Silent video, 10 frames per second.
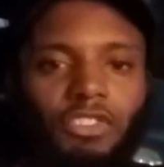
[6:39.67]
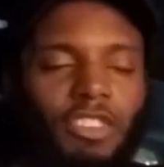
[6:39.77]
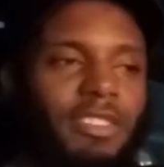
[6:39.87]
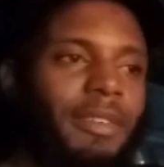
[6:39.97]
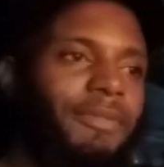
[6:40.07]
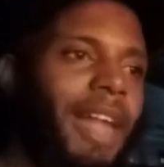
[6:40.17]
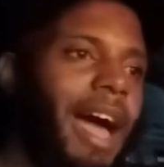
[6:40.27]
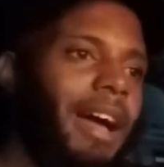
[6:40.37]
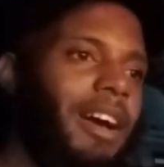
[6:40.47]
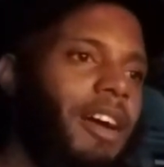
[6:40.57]
Just a
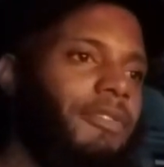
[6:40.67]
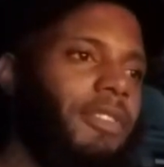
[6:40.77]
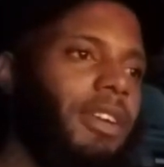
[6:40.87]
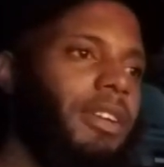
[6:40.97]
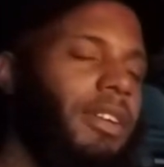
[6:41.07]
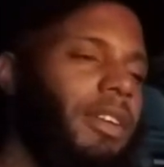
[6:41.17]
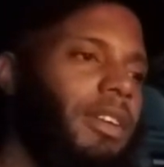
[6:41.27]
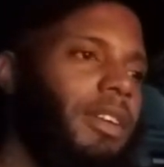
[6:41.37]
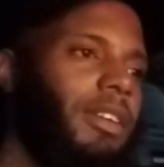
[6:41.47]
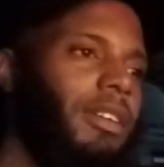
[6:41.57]
vlog
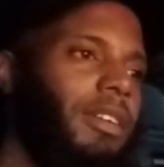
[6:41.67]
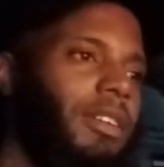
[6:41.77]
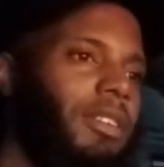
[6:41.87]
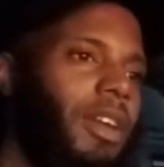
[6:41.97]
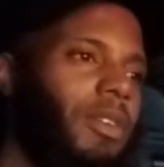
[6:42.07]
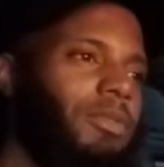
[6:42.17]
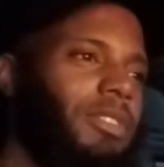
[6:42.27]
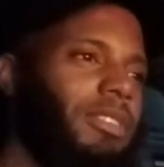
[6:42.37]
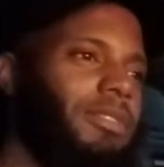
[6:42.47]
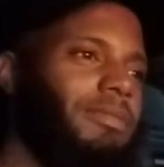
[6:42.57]
covering, you know,
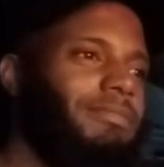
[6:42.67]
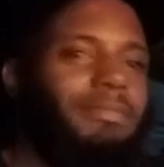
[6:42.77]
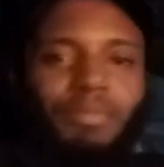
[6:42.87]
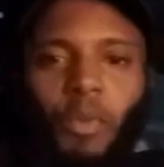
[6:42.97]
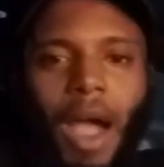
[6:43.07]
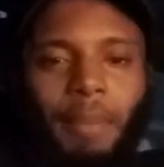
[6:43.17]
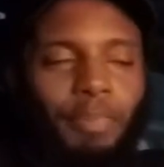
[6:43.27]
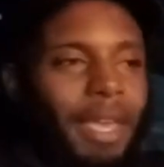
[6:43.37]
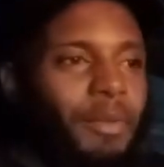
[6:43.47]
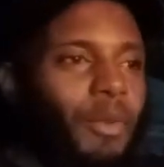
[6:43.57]
just where I've
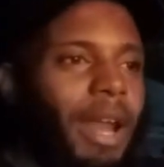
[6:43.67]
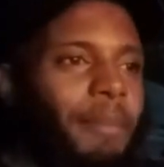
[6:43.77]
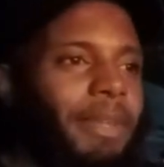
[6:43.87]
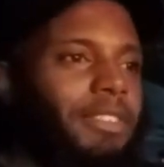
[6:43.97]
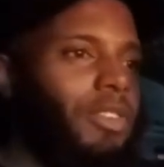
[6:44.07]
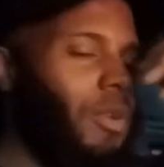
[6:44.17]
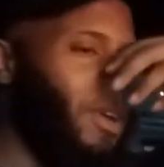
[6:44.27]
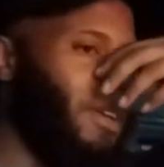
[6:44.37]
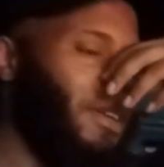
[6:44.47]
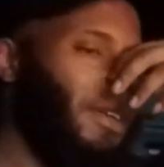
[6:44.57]
been, what I've been
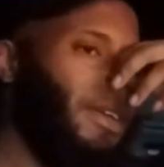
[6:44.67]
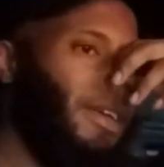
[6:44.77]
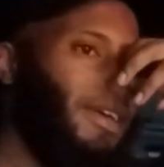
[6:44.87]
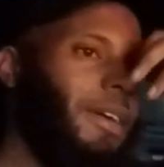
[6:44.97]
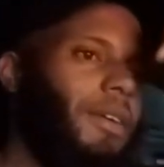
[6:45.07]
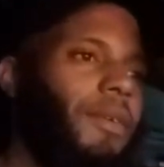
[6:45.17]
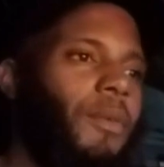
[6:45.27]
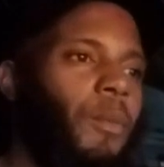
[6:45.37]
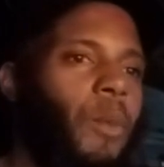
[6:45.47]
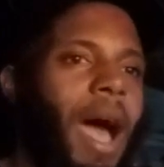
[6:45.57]
doing,
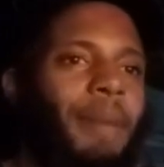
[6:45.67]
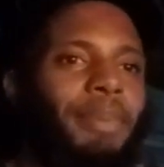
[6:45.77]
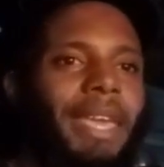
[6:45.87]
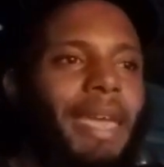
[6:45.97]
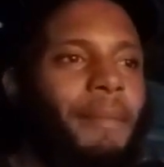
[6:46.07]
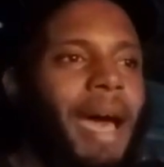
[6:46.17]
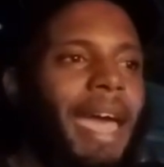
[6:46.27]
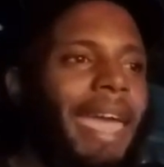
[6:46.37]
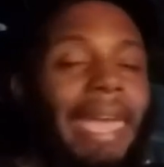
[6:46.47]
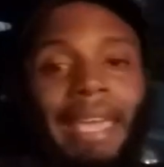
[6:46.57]
why I've been
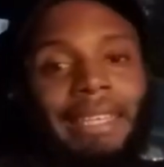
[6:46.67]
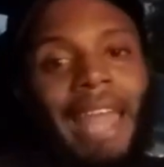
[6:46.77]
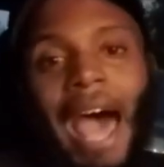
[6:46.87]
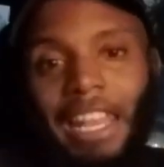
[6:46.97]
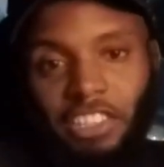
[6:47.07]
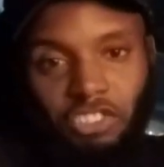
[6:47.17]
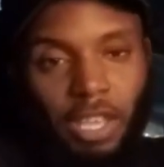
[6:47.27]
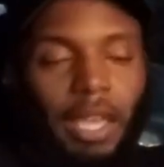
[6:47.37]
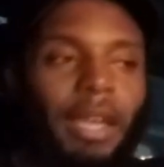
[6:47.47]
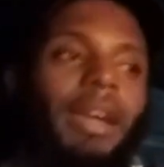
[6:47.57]
MIA,
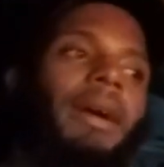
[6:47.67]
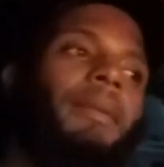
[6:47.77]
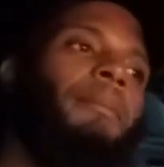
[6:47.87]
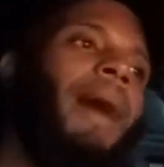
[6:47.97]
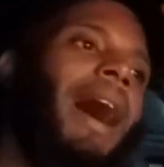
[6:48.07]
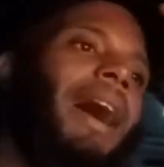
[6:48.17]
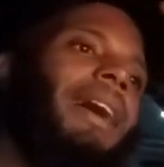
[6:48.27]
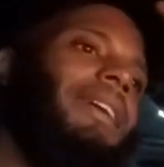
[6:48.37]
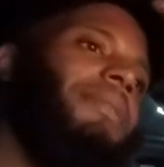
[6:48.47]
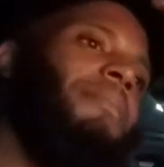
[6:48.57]
acknowledging
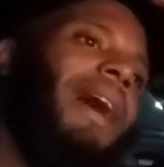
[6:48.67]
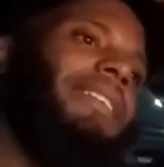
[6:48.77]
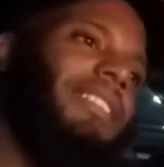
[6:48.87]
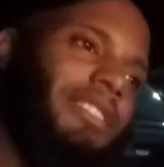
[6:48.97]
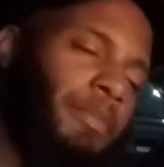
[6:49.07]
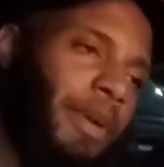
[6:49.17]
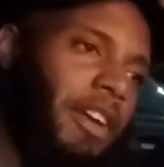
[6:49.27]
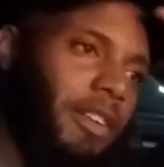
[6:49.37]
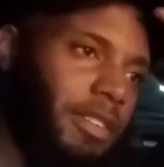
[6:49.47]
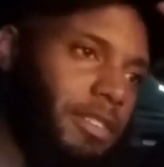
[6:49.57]
my
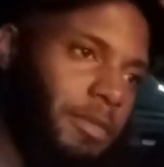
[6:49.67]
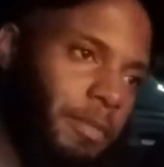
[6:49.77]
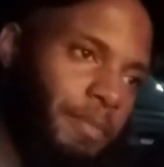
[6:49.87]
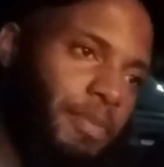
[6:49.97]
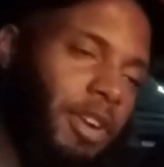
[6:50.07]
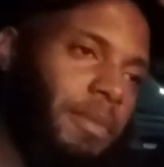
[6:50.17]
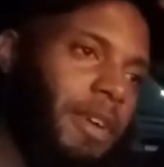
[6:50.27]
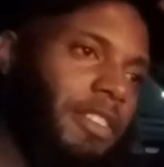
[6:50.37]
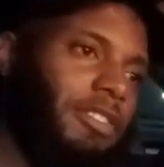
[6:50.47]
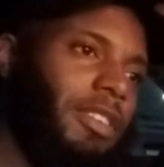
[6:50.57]
disappearance, pretty
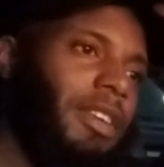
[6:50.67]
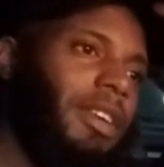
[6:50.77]
much.